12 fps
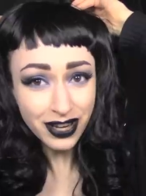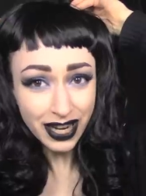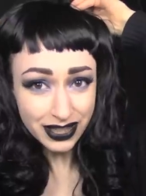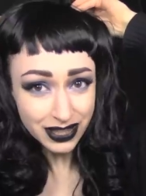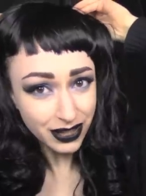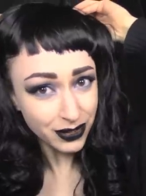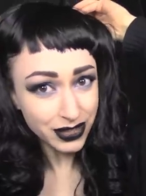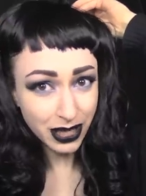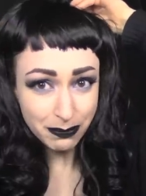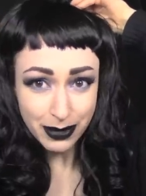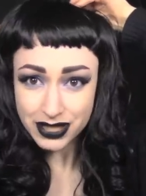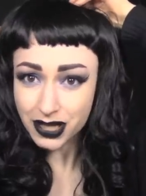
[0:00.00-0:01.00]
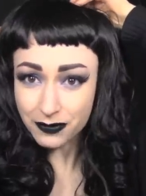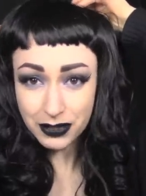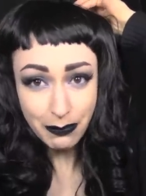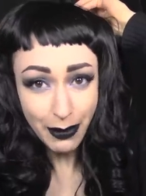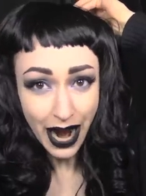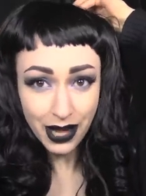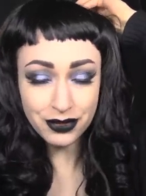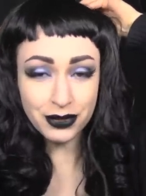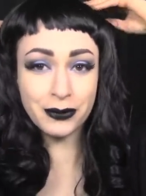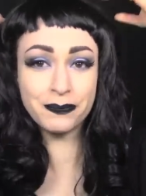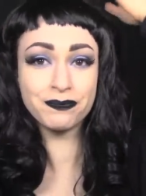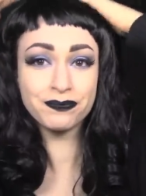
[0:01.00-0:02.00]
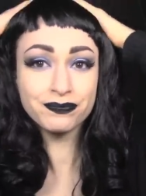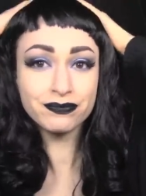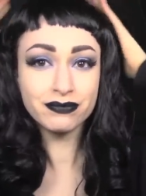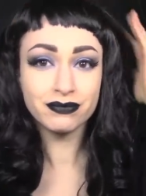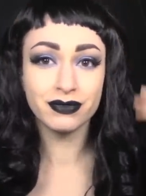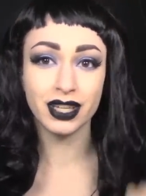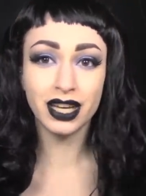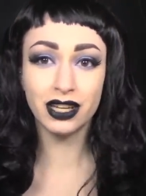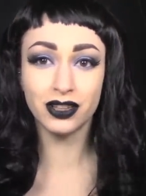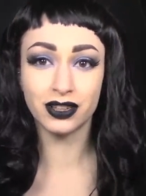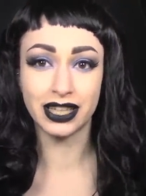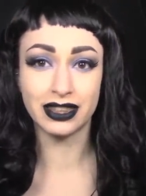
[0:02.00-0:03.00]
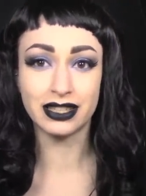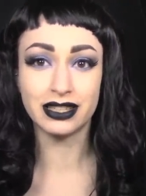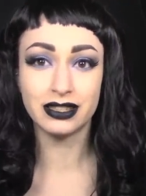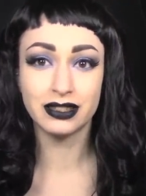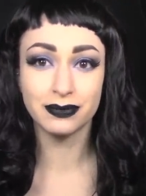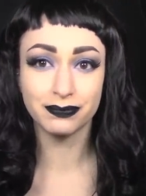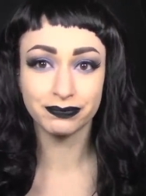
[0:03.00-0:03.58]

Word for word: gone to go check myself in the bathroom and I look like this.